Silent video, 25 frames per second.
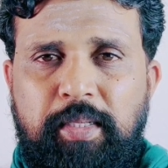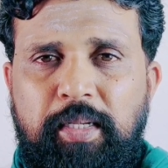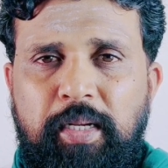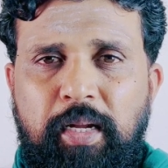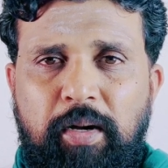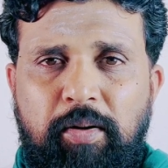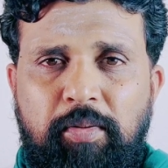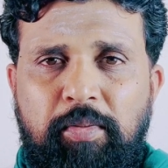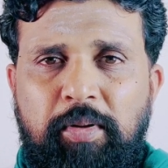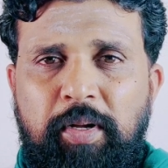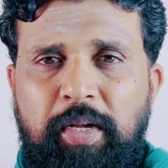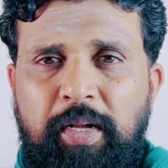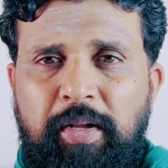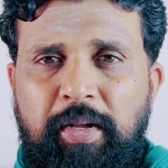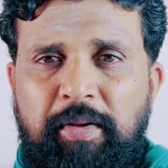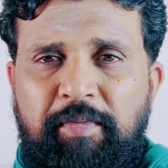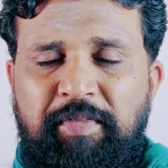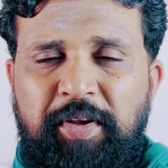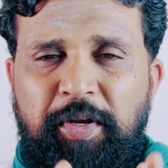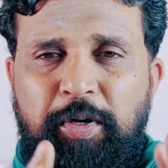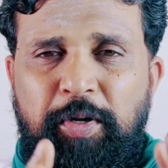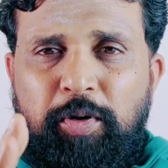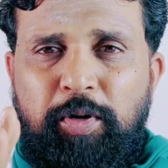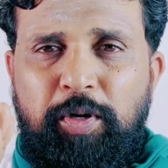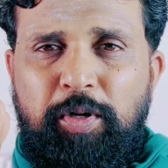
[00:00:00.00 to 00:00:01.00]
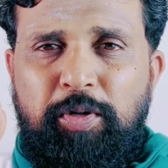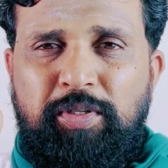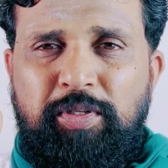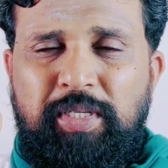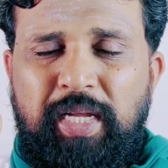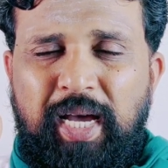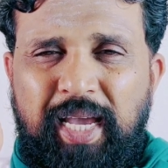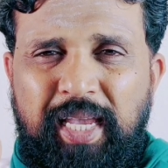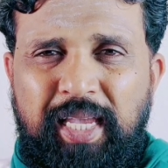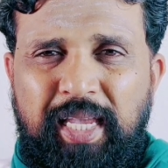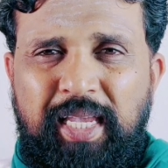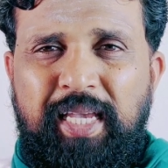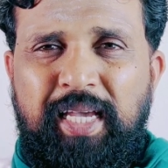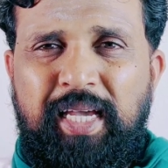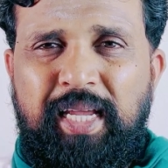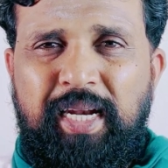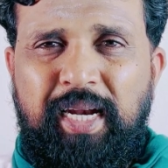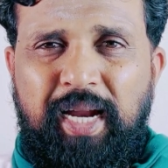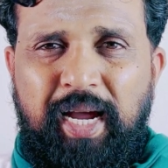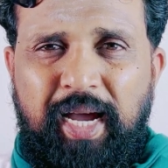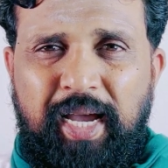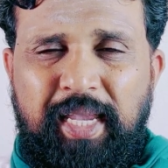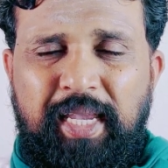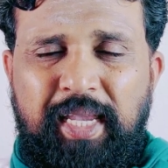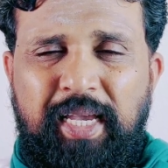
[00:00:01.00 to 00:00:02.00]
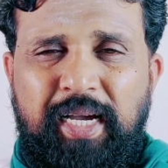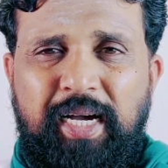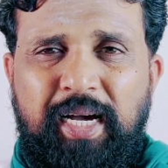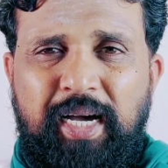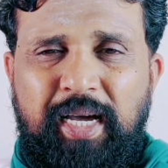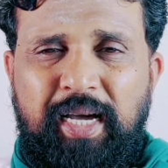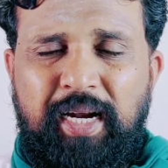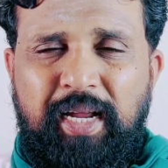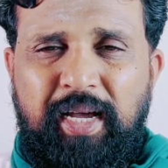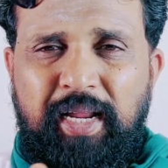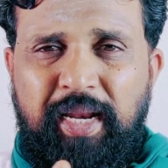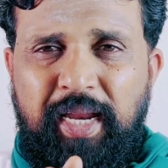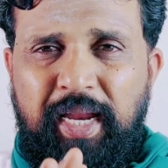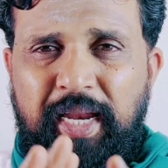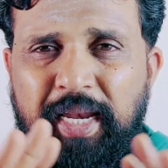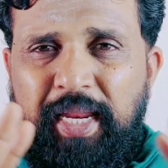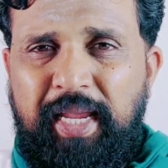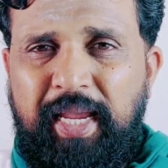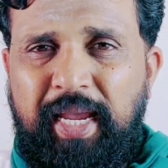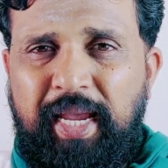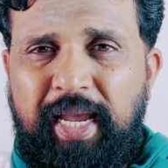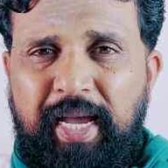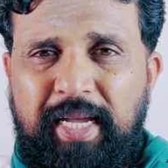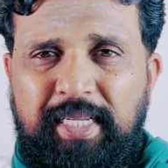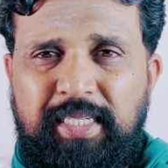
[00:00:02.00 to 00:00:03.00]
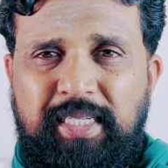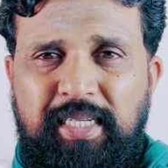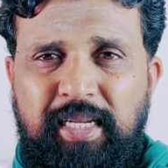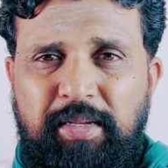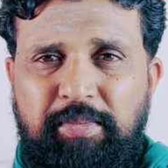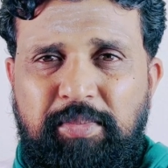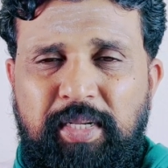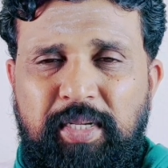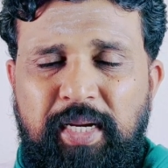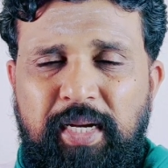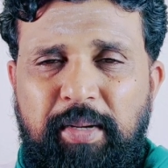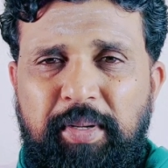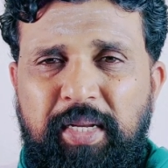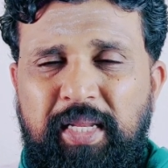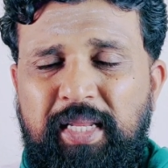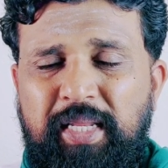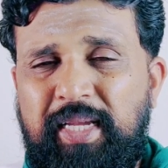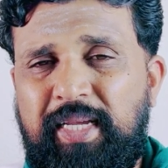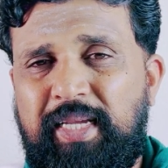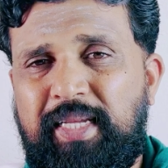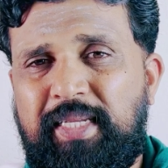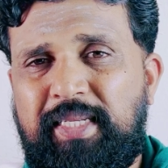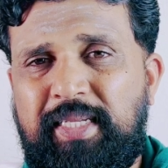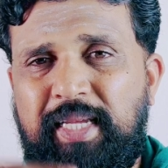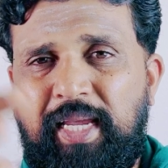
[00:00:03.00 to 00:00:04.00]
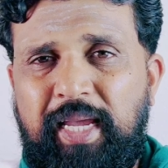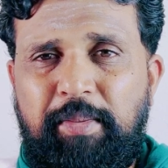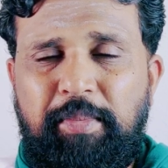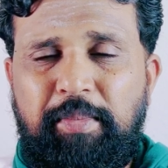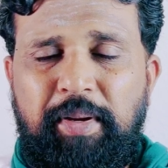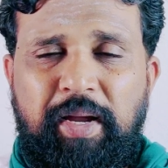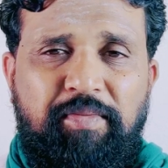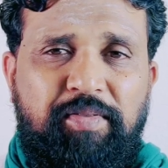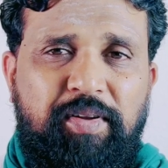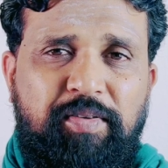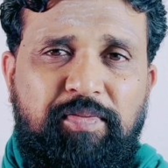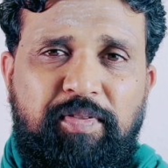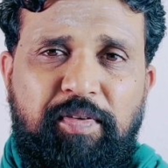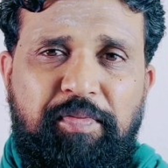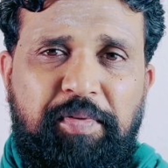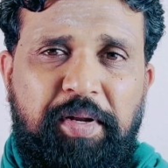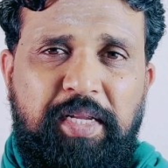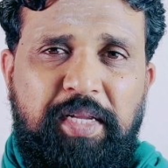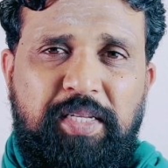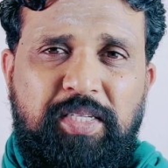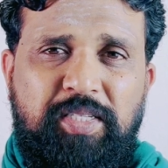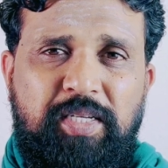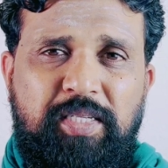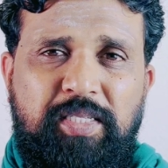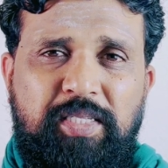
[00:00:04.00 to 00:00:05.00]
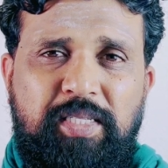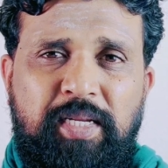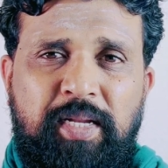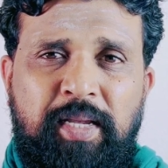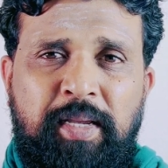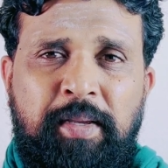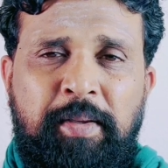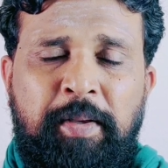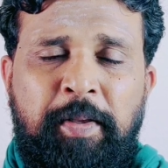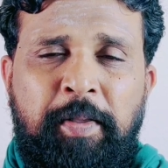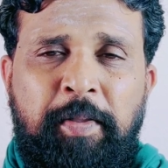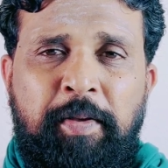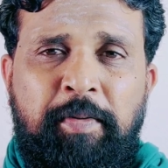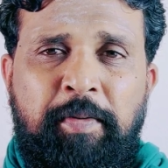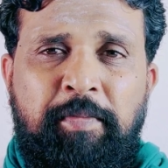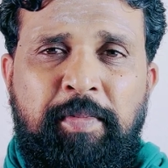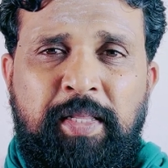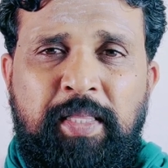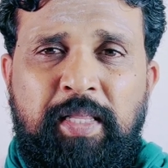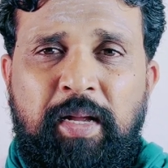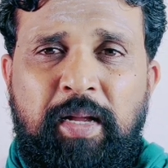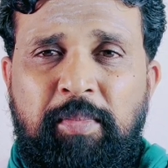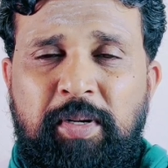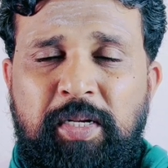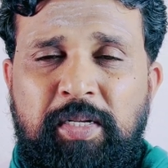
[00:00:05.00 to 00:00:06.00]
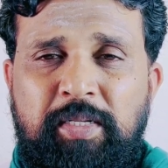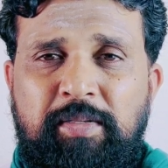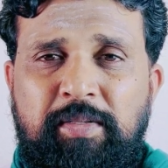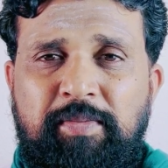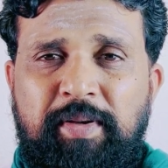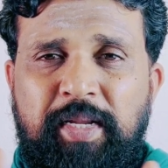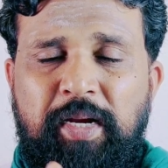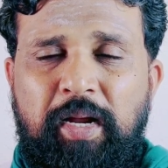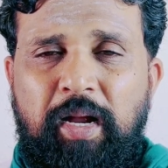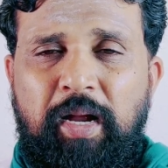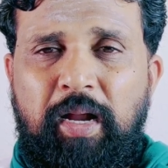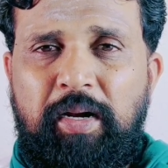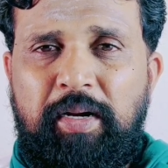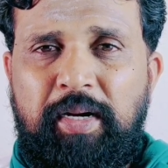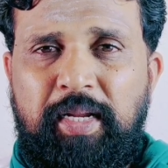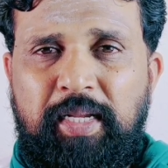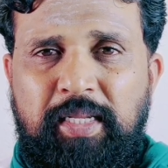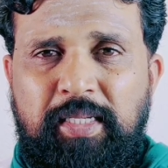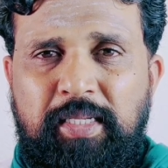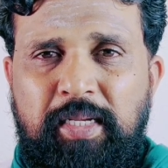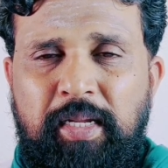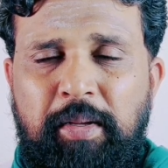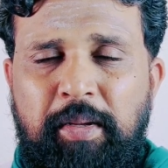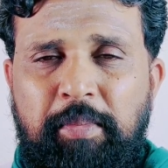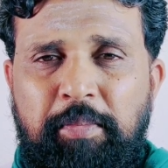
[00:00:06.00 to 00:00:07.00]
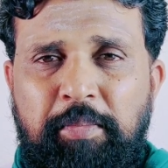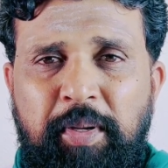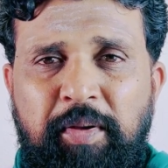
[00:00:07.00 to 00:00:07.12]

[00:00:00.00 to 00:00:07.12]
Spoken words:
Now, we don't use Iyengar or any caste names, right? I mean, these came after 15th century when Tamils were colonized.